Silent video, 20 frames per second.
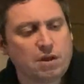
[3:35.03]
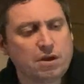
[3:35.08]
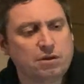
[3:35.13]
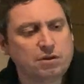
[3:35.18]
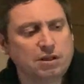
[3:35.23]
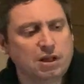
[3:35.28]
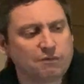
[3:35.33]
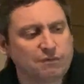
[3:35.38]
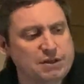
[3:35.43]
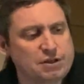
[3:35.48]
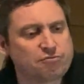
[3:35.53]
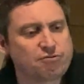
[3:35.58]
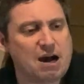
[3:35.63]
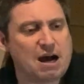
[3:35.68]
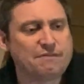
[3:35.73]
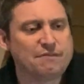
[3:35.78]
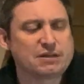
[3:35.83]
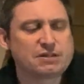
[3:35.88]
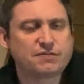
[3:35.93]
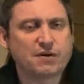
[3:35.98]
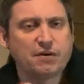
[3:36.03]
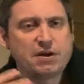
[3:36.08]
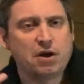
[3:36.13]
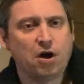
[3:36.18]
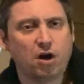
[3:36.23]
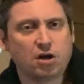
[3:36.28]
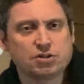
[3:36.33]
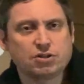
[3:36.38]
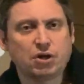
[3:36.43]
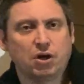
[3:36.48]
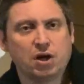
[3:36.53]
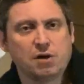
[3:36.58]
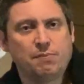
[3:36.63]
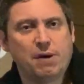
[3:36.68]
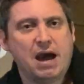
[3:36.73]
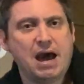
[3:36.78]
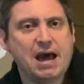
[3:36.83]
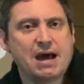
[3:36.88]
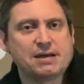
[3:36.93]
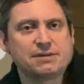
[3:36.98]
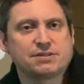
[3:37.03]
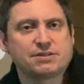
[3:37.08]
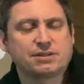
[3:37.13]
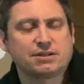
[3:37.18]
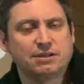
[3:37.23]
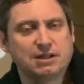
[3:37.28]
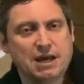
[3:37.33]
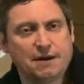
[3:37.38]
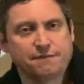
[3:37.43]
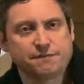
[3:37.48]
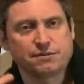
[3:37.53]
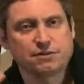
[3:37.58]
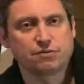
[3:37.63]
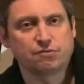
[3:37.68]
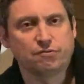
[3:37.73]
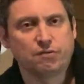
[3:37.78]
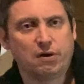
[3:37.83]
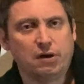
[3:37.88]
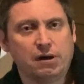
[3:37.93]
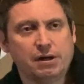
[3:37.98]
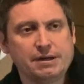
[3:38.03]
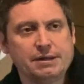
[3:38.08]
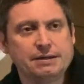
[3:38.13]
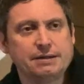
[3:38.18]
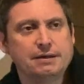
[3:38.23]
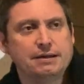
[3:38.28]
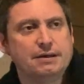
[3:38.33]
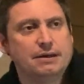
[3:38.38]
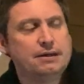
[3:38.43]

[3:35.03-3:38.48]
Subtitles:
lovely graphics, very R-Type-esque, left to right,